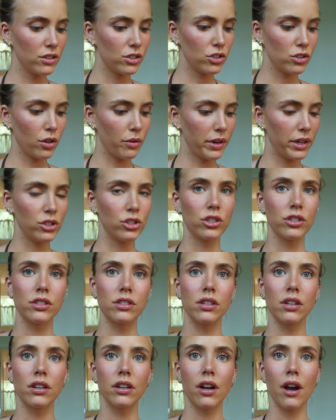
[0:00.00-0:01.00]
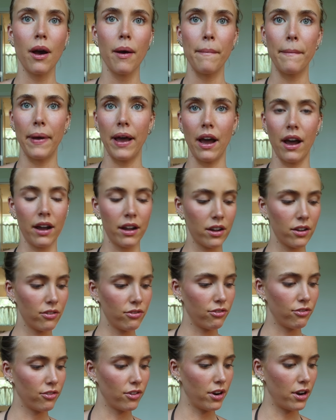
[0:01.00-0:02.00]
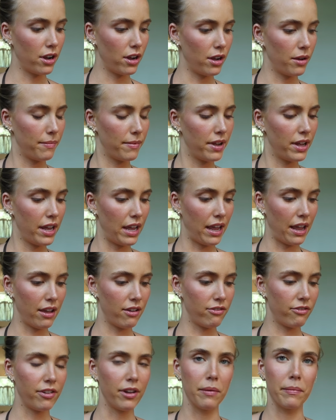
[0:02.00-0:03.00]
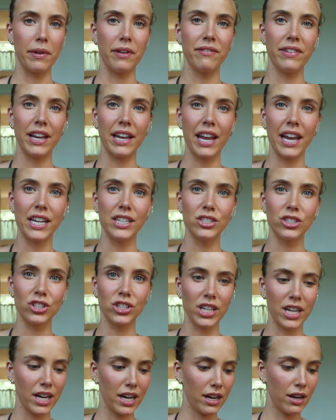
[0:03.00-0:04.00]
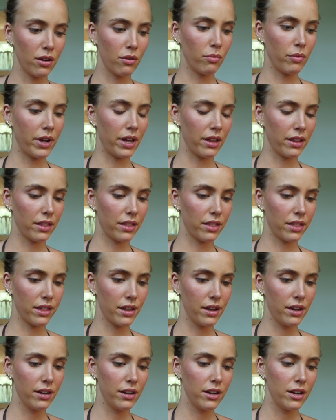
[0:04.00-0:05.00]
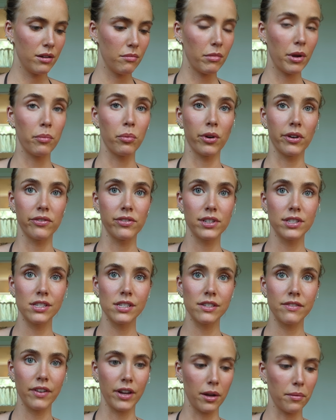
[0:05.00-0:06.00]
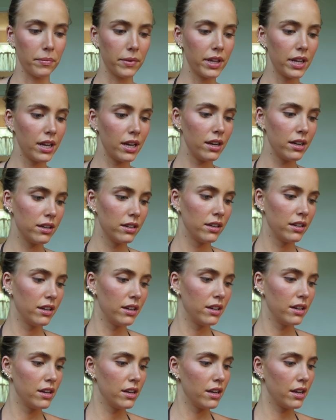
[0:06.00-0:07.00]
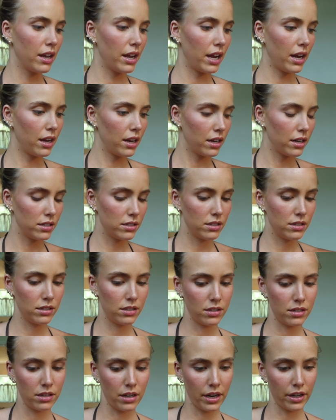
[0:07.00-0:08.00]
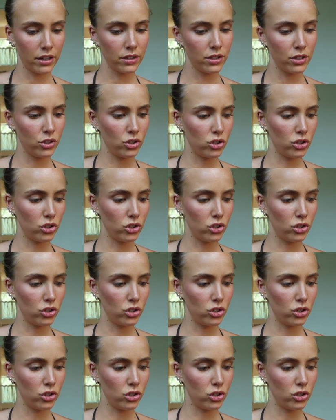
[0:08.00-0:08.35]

So I just got back from a family vacation with my boyfriend's family, and I got this